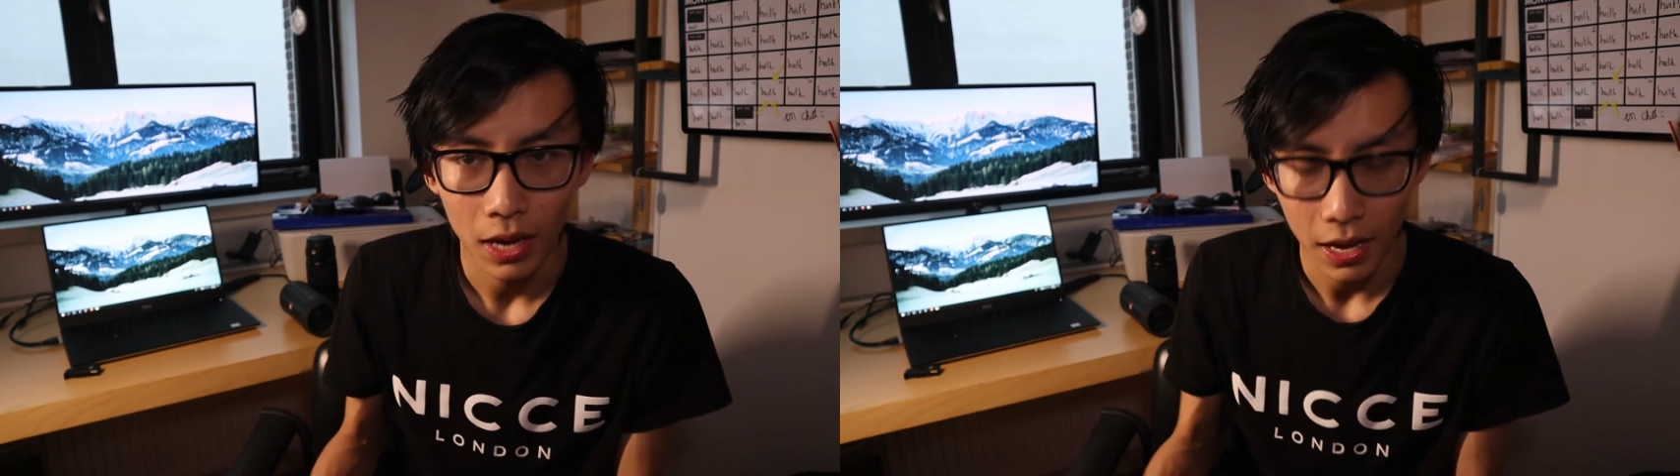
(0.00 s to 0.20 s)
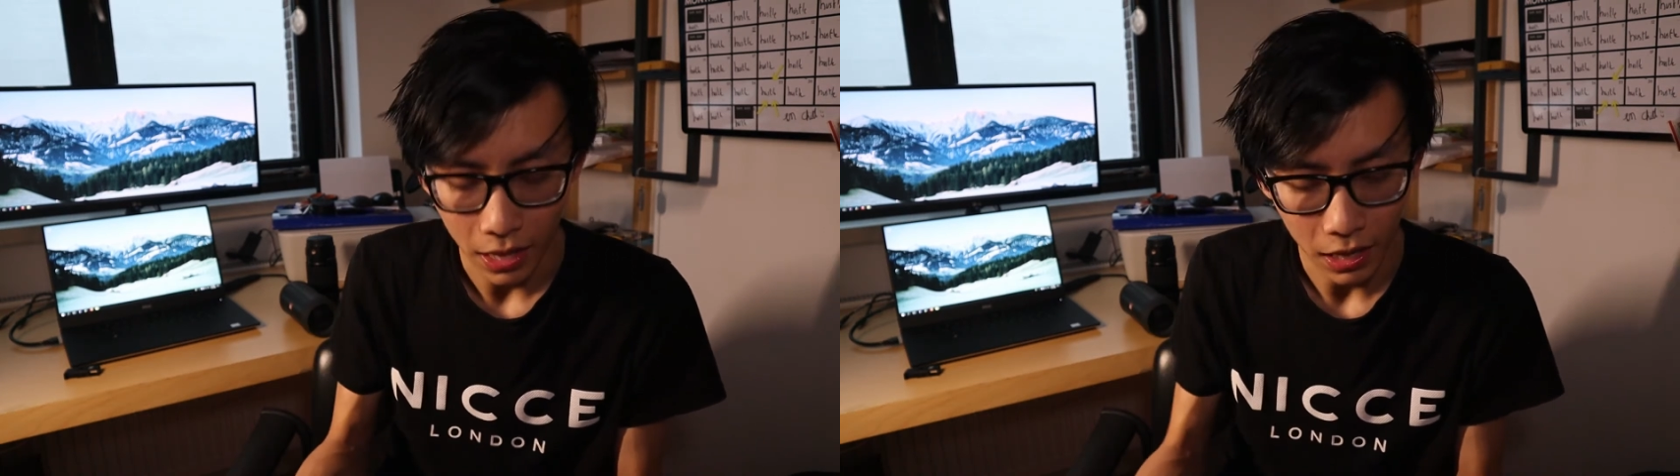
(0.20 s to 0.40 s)

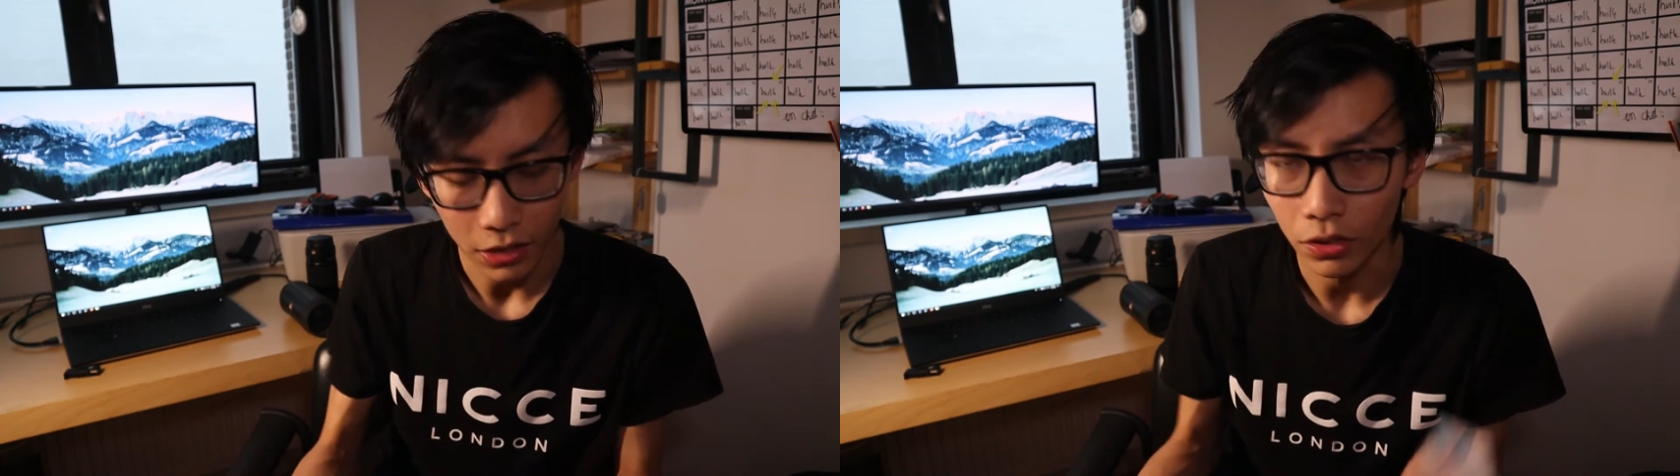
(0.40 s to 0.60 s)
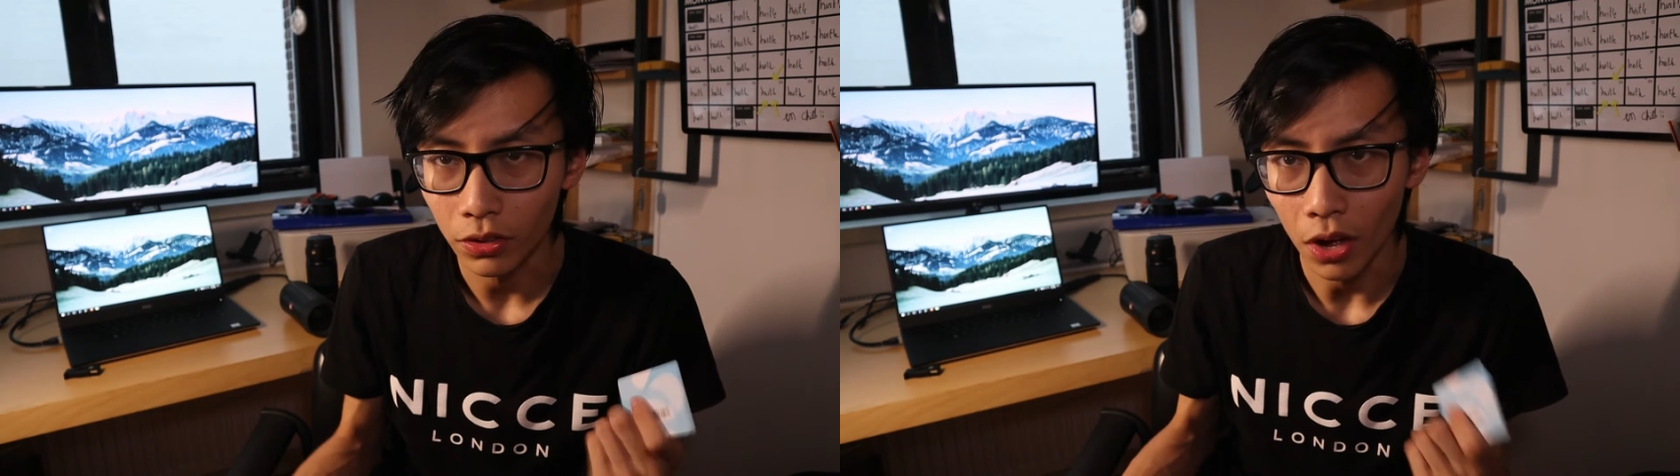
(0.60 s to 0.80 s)
and then
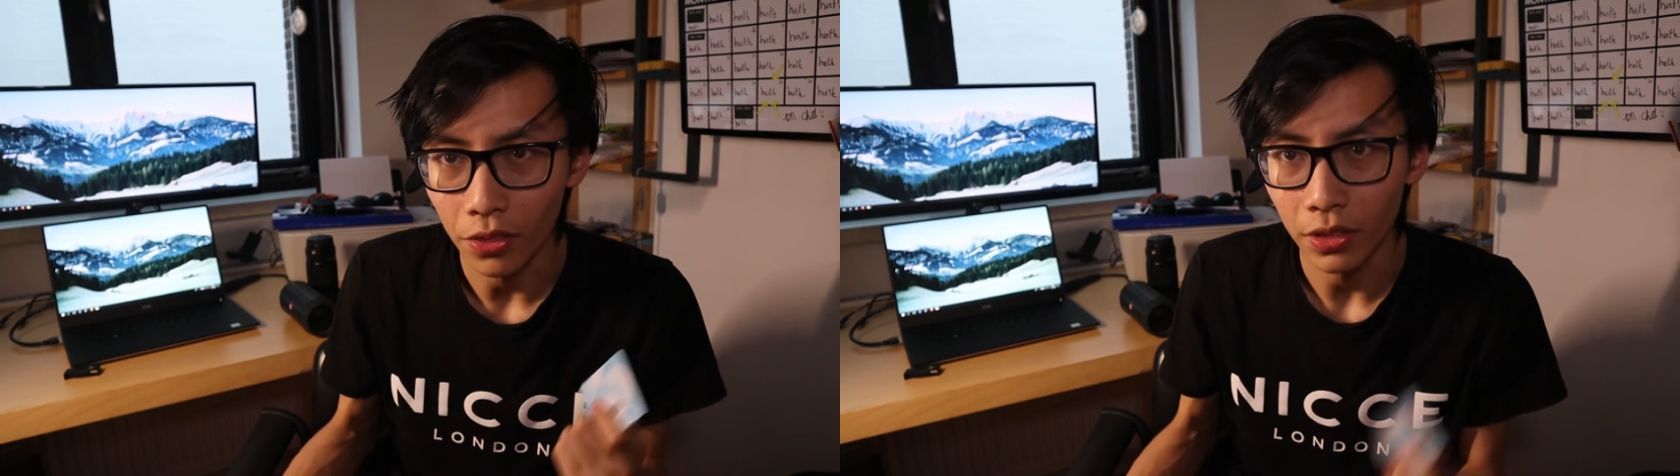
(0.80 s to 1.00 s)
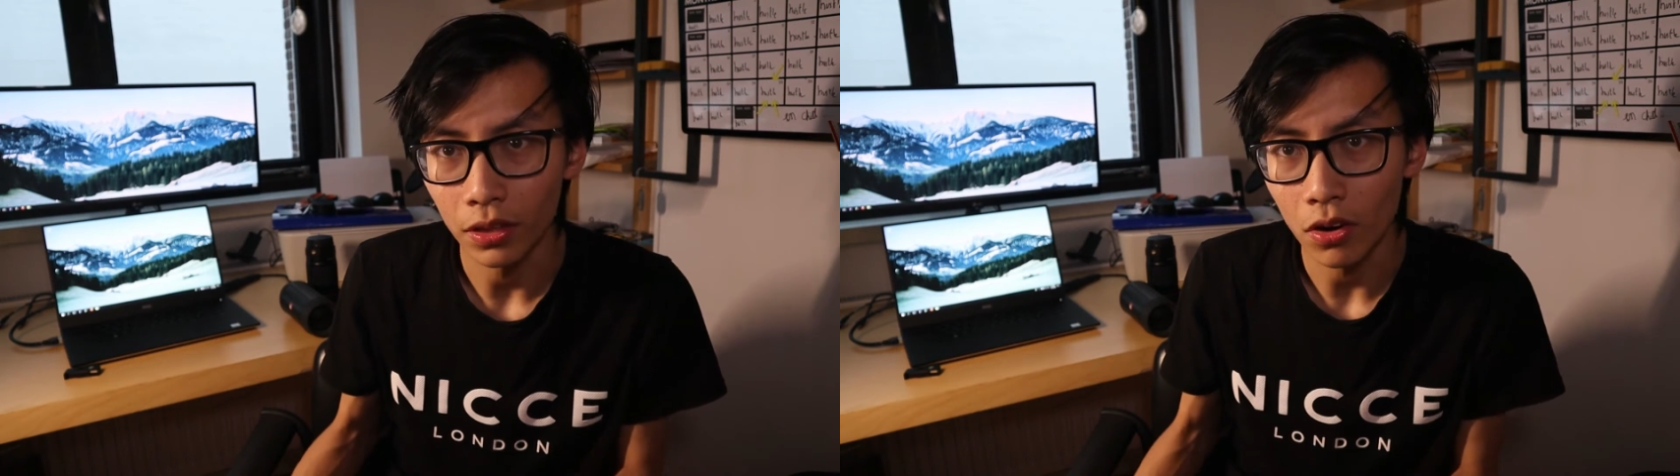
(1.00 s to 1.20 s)
I just
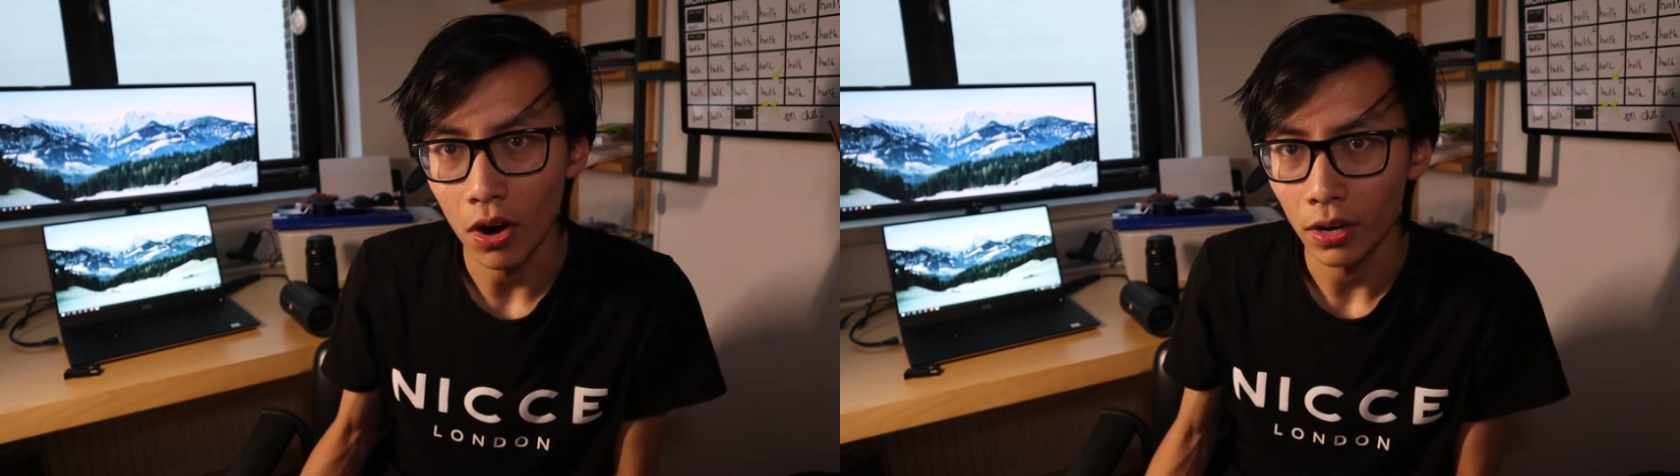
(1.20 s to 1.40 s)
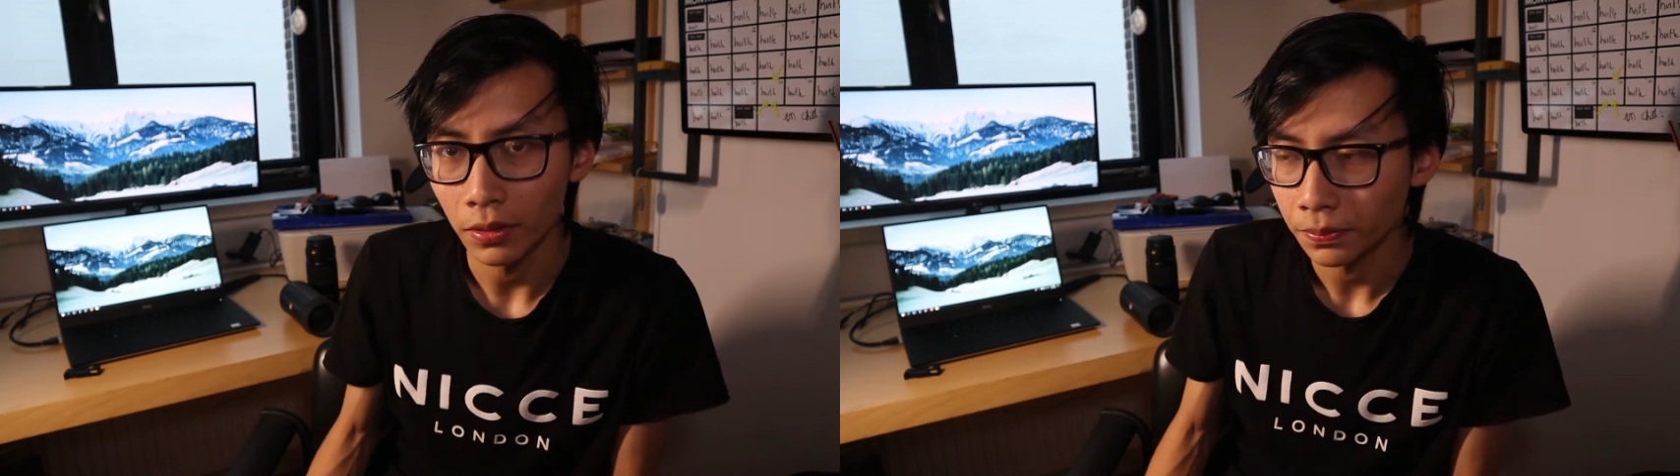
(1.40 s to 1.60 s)
got this
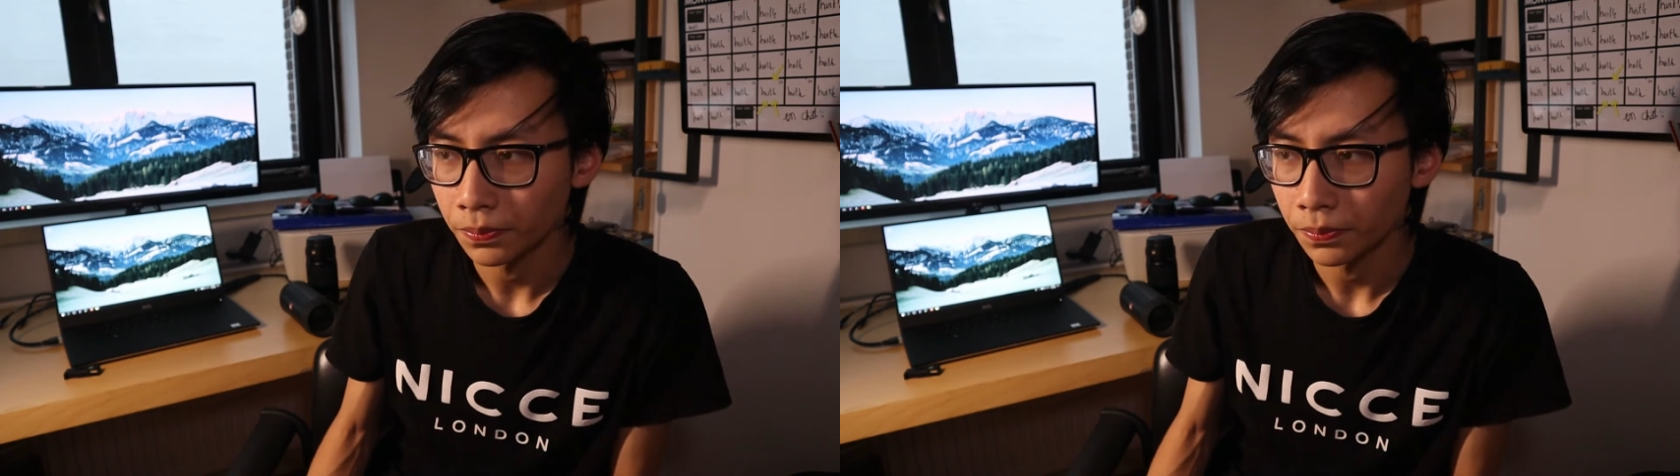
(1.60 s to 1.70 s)
card.